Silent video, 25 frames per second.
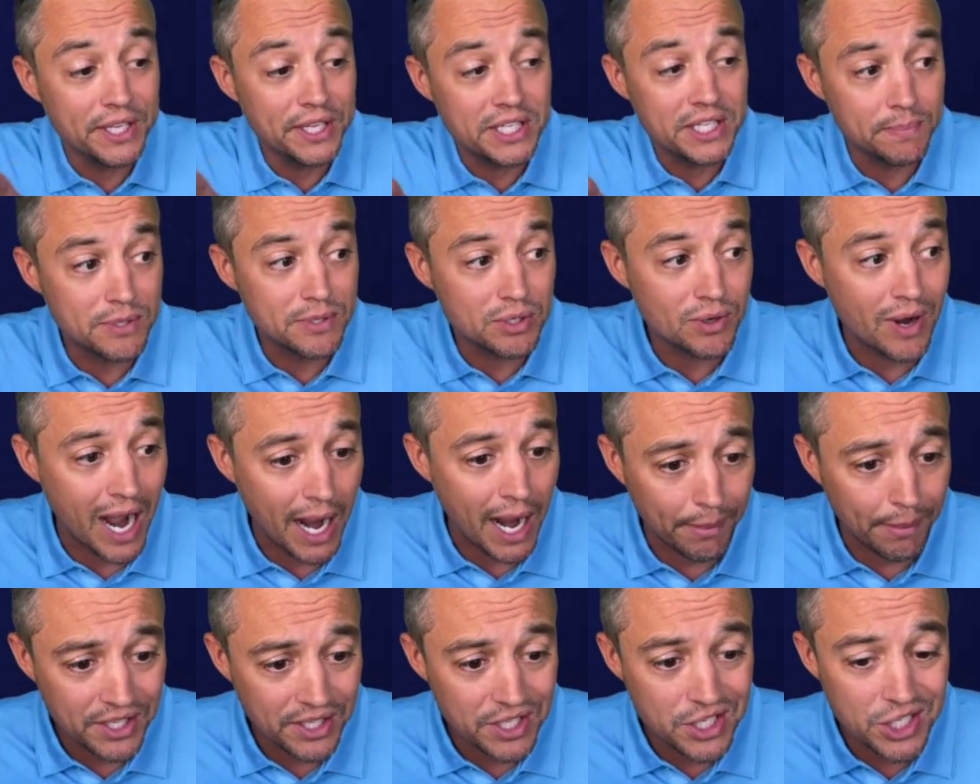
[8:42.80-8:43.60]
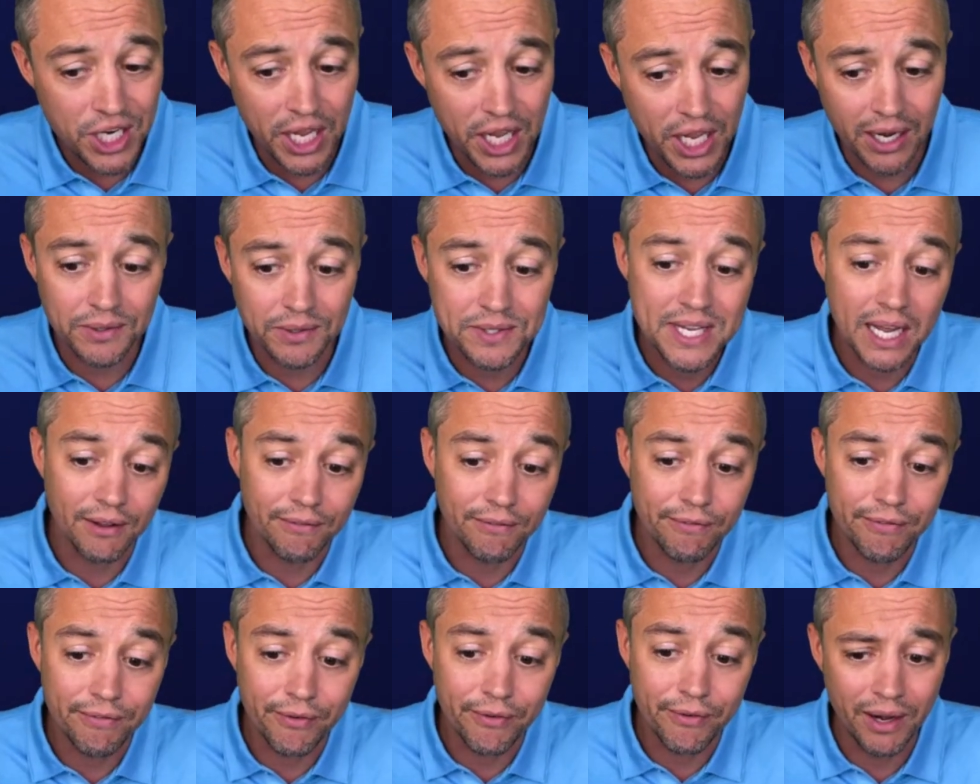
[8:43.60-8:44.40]
subscribe to this channel. Tell a
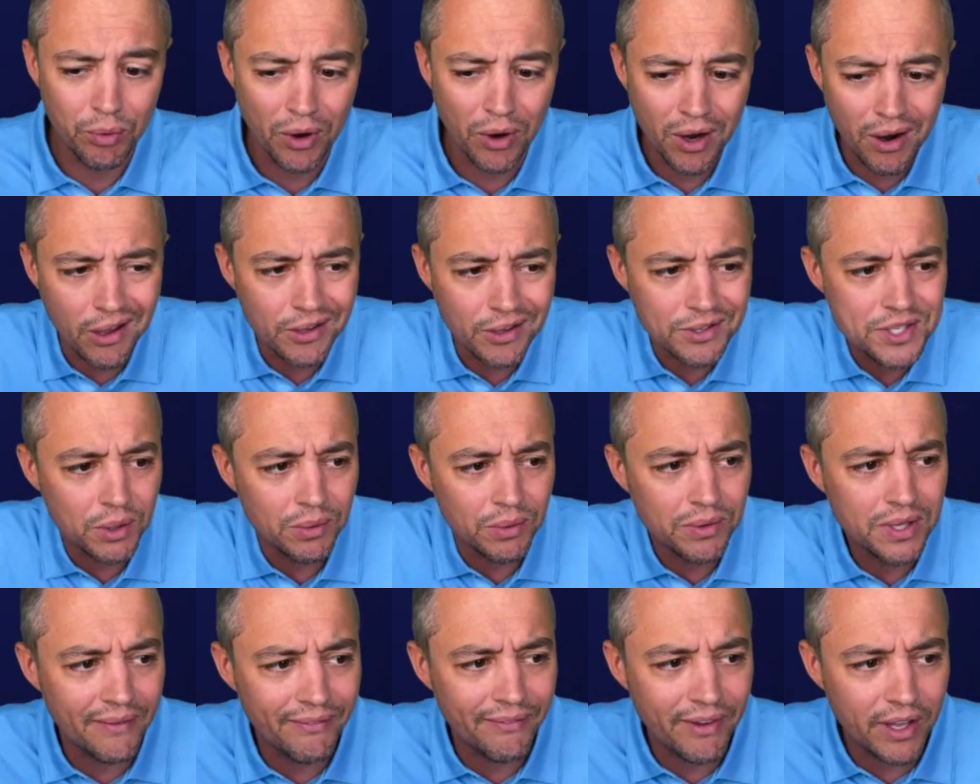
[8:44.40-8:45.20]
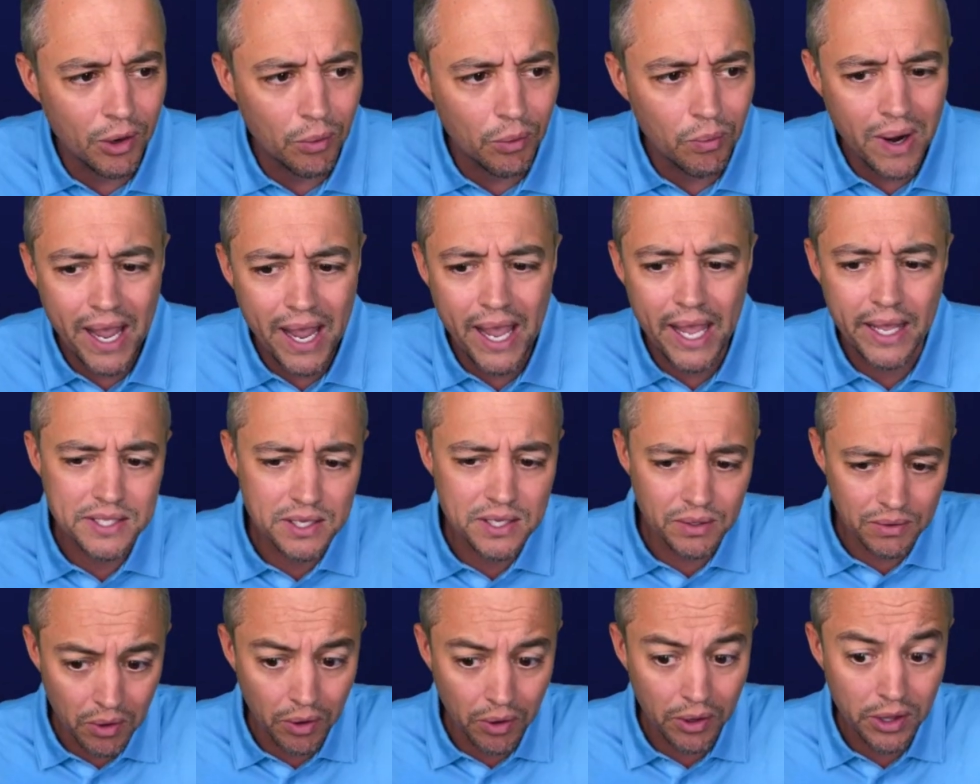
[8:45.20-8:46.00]
friend. We're also giving away. So
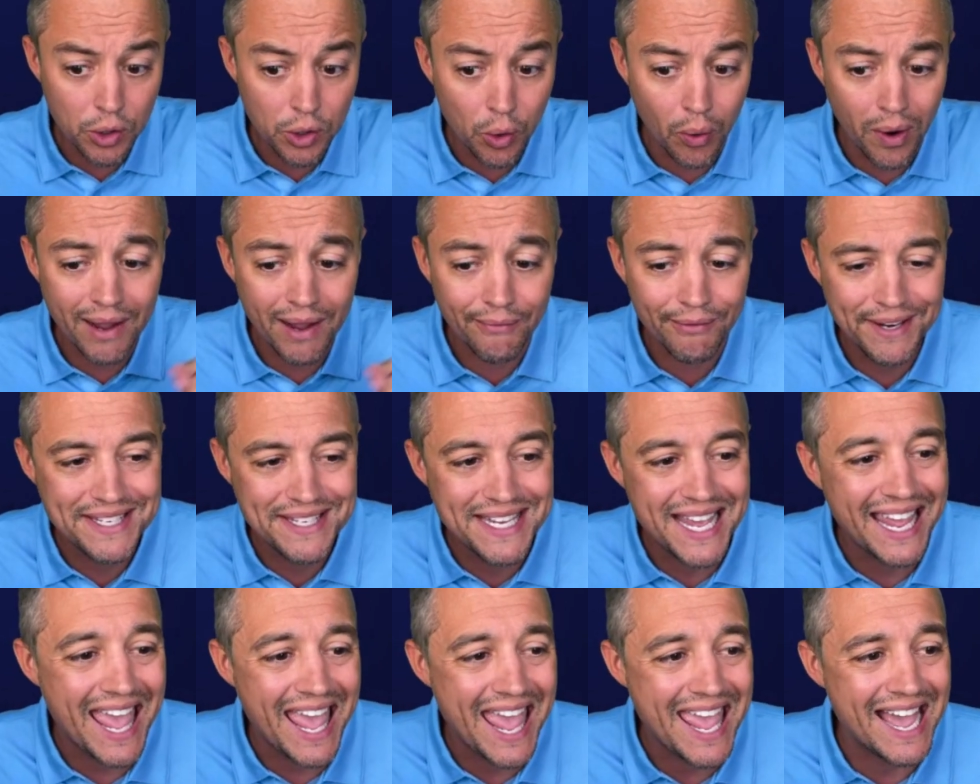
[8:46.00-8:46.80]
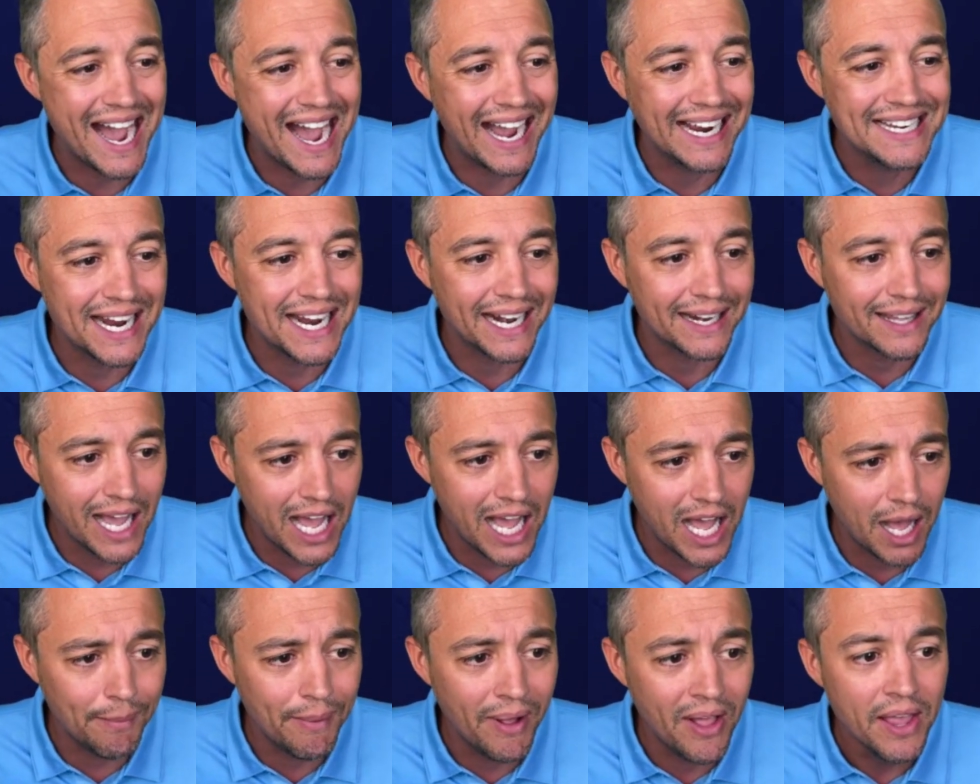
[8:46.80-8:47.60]
go to
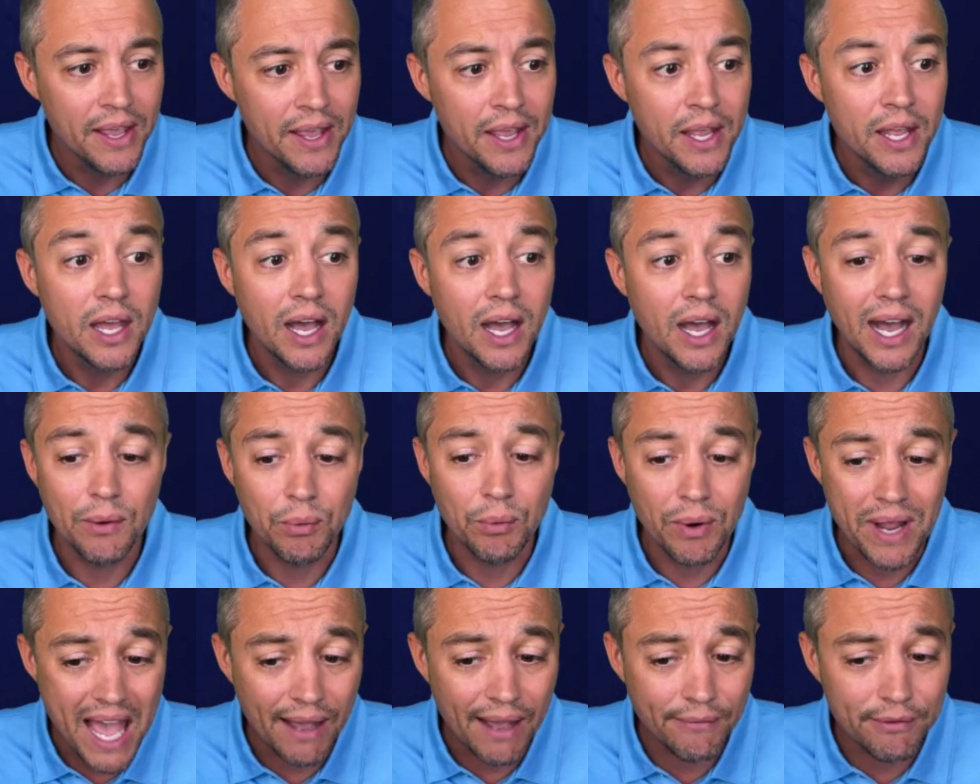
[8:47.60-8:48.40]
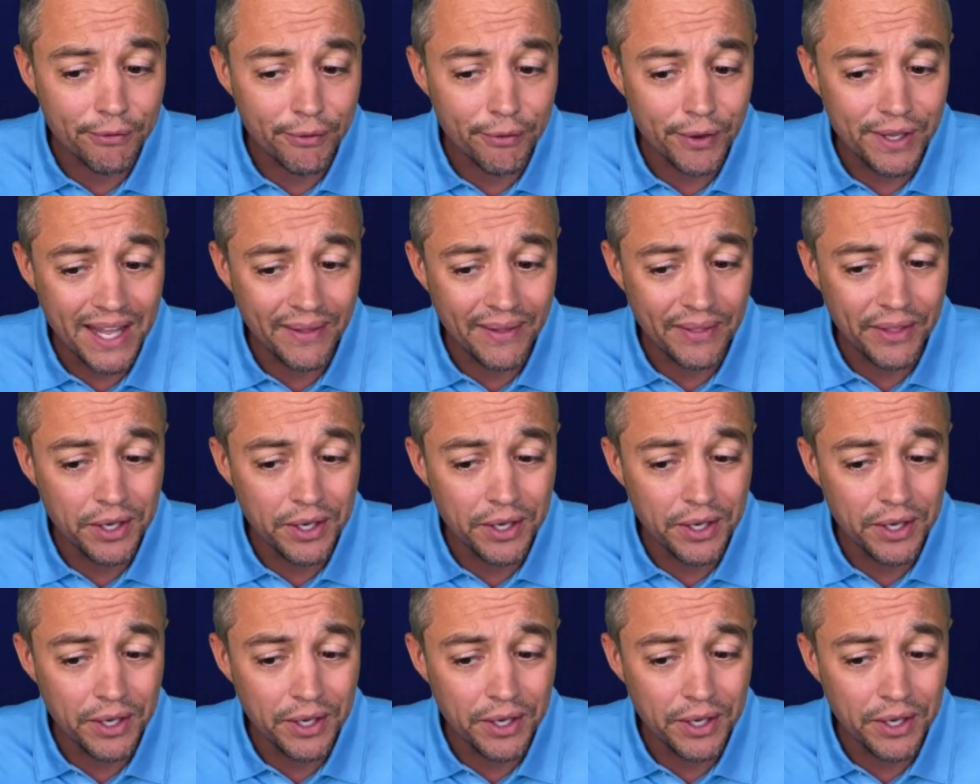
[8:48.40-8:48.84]
youreverydayai.com. We have a free daily